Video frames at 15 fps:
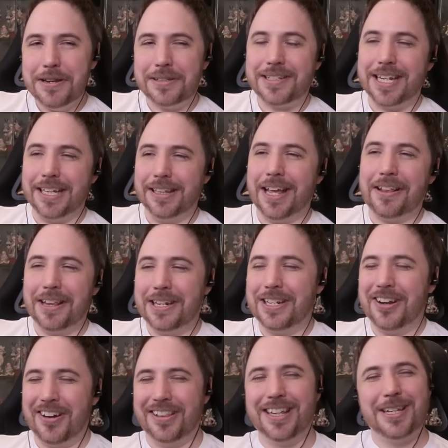to see Lily
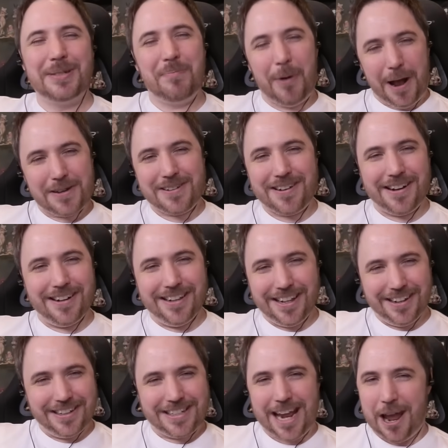doing this, brushing her
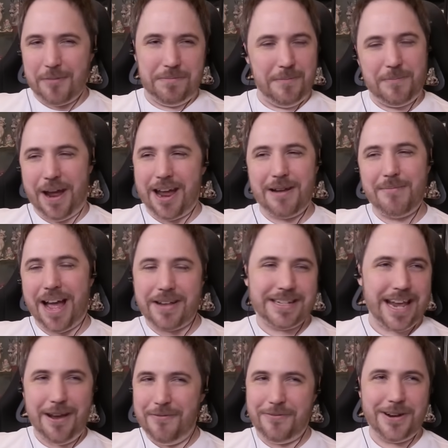little tail, preparing my
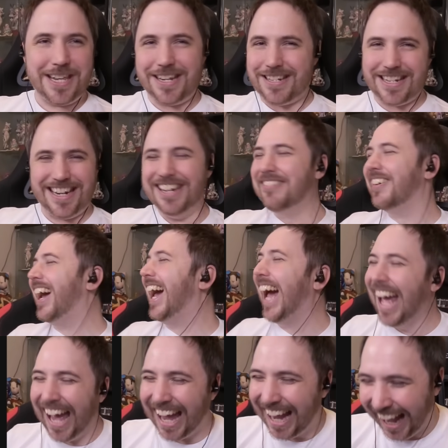tail for you, chief.
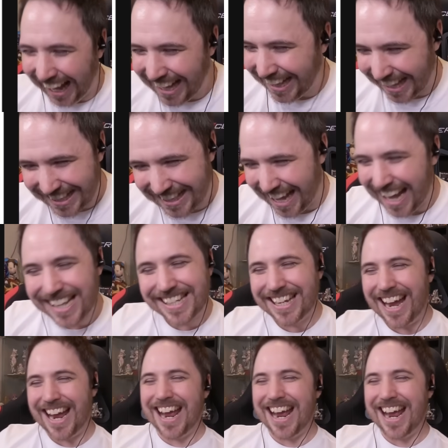See,